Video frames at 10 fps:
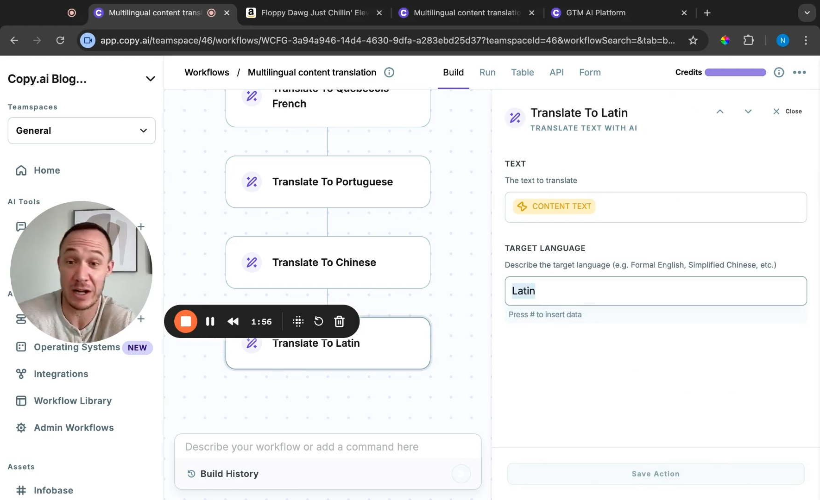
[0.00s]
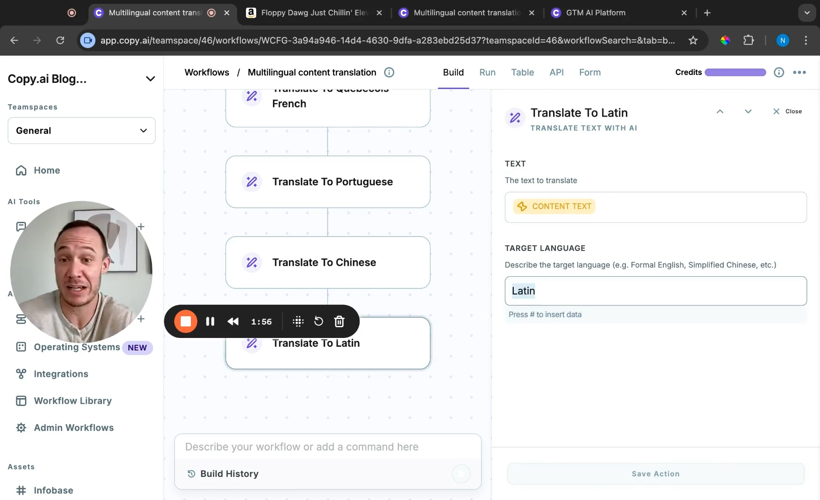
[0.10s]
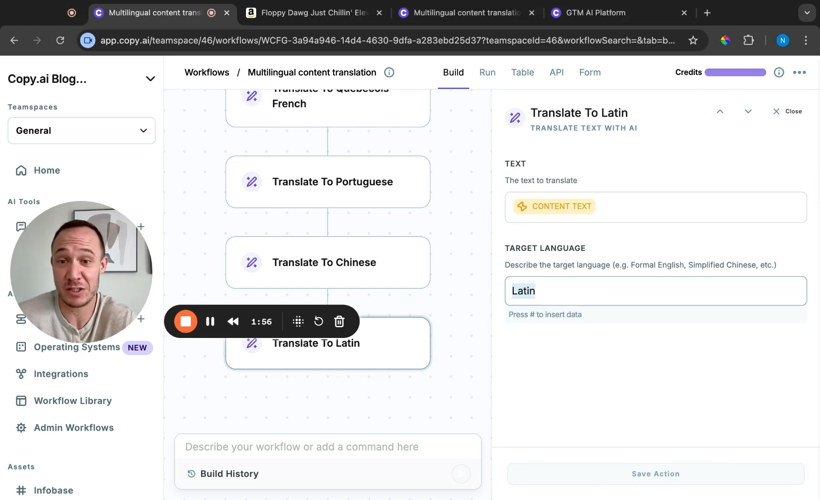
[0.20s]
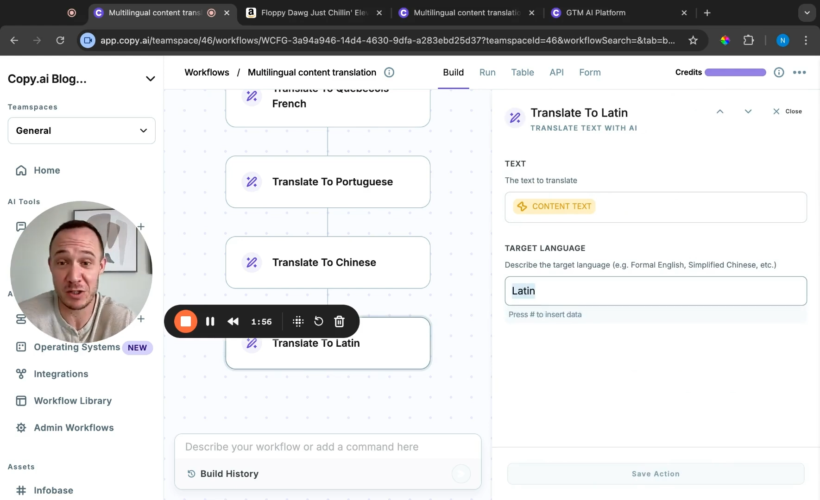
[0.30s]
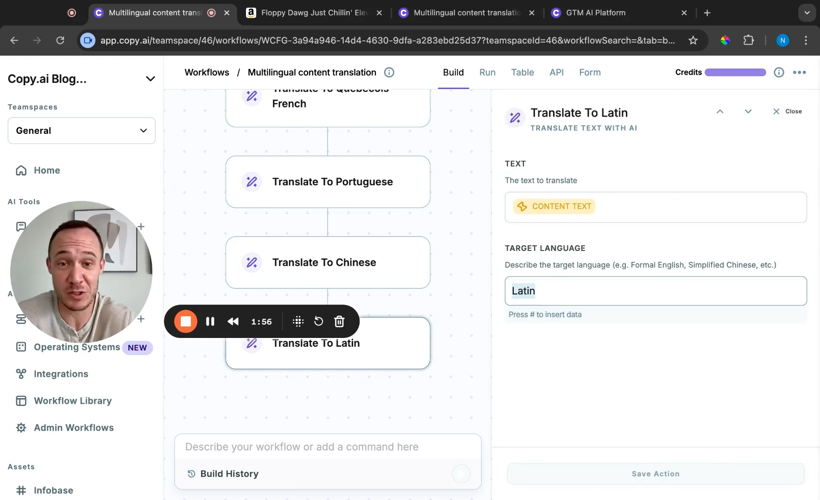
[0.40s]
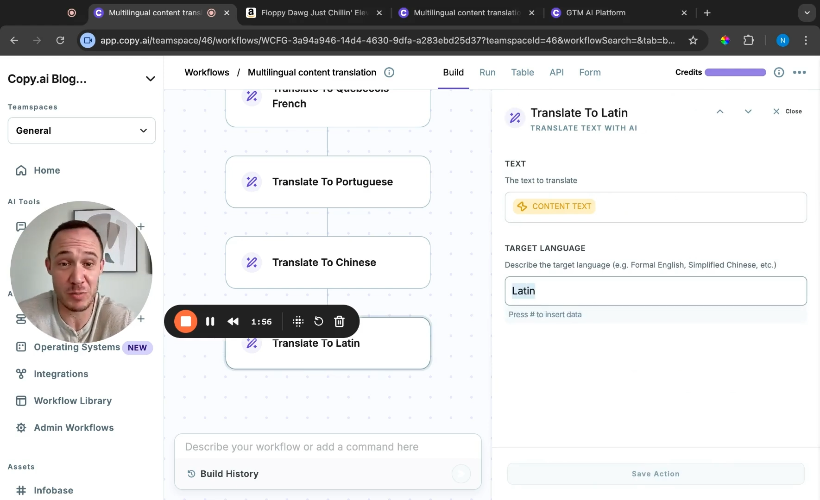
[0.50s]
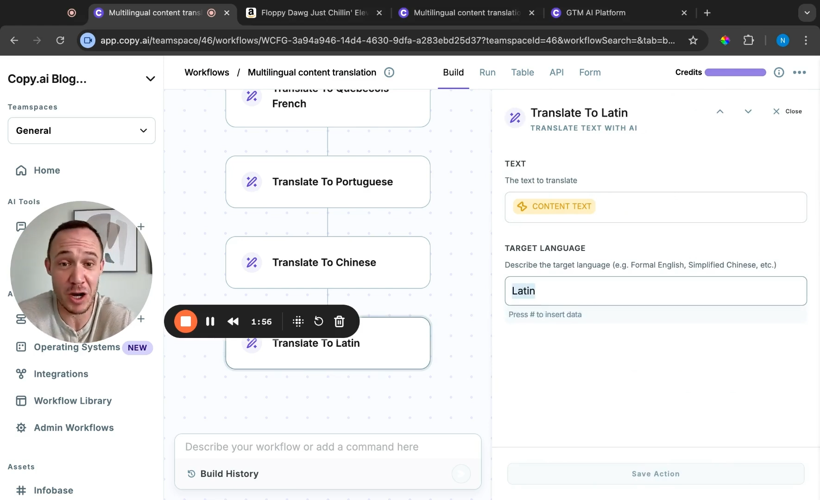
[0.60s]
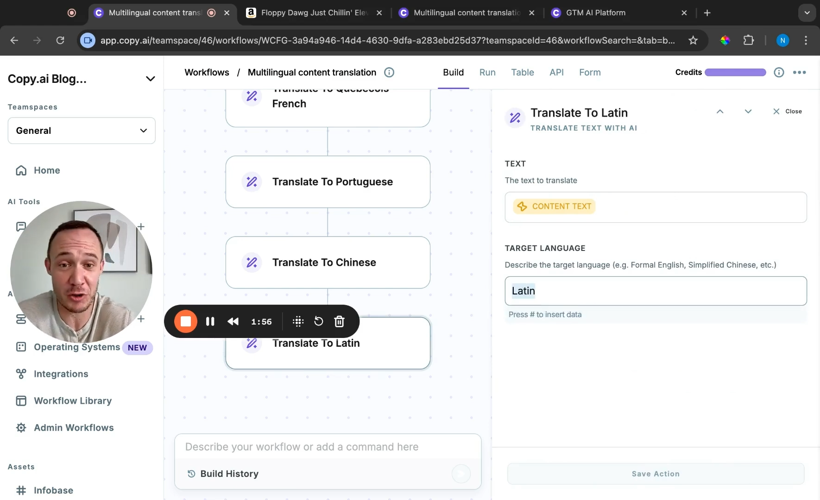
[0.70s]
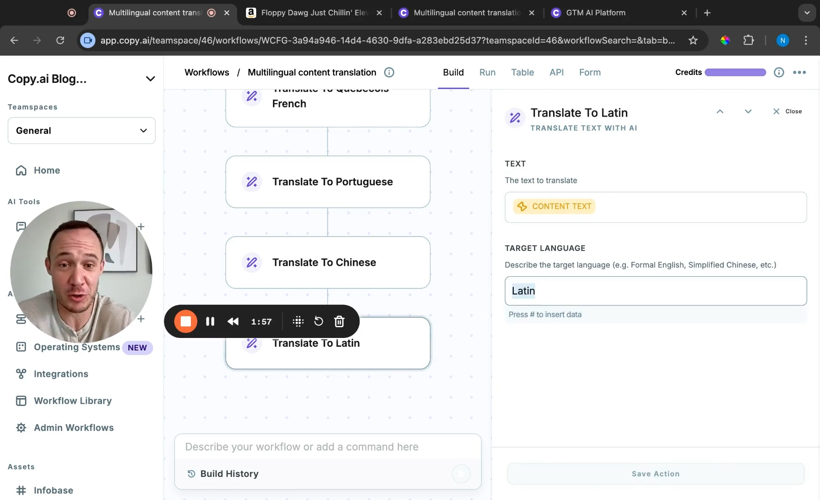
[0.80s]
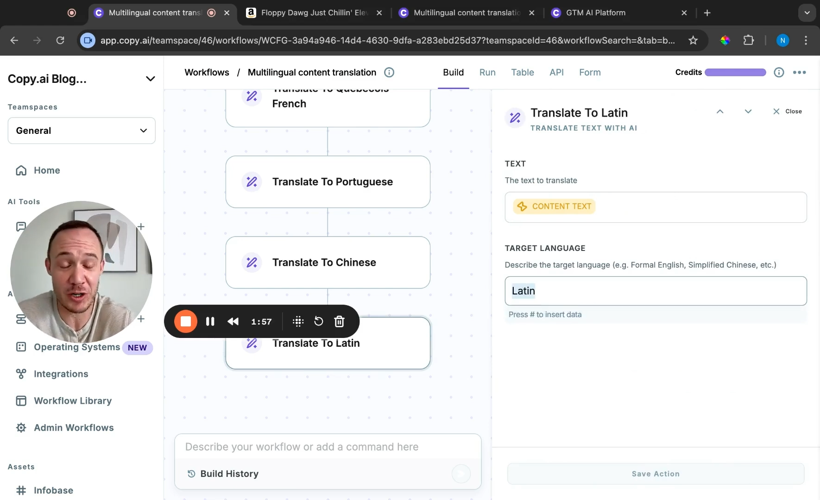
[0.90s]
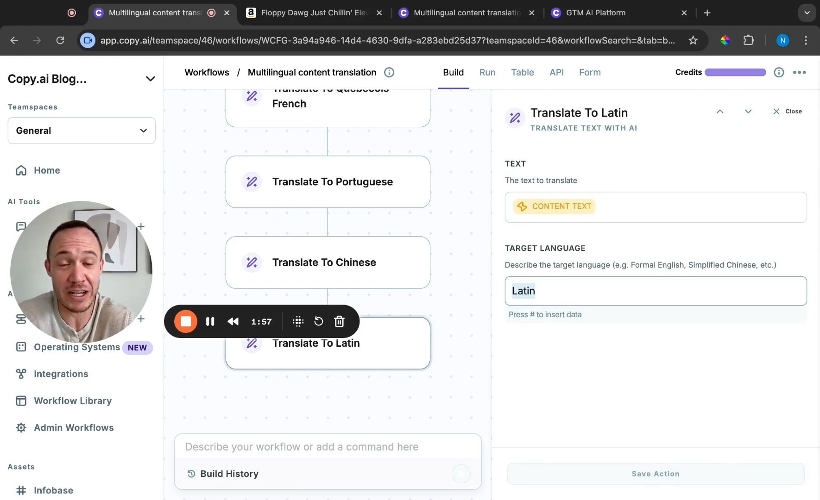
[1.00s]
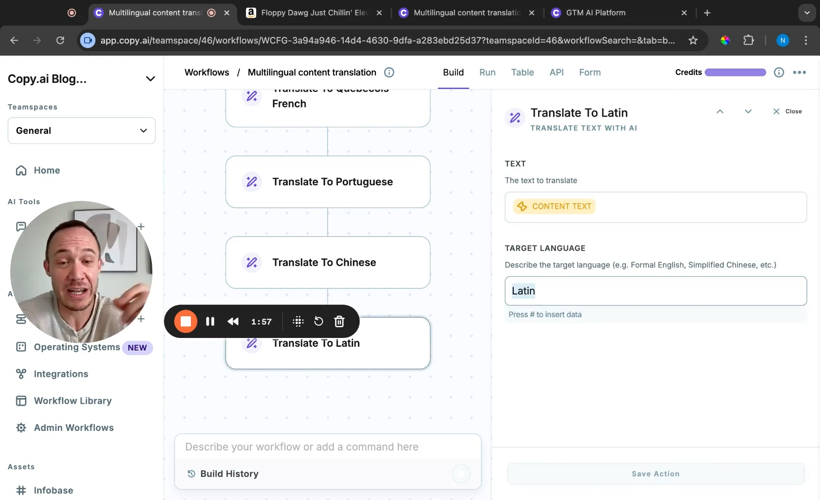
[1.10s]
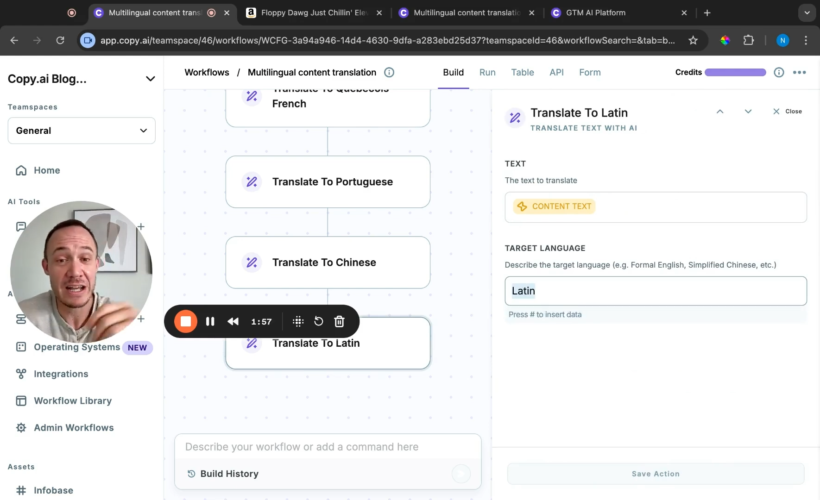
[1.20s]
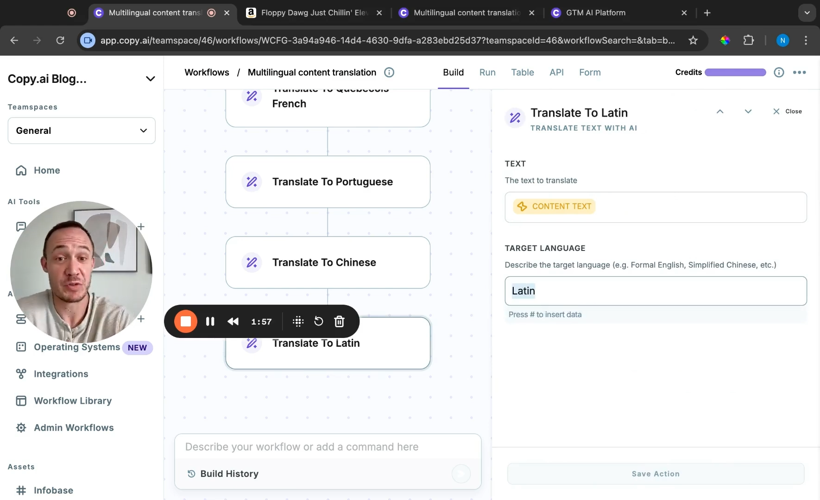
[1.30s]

I guess you could do modern Greek.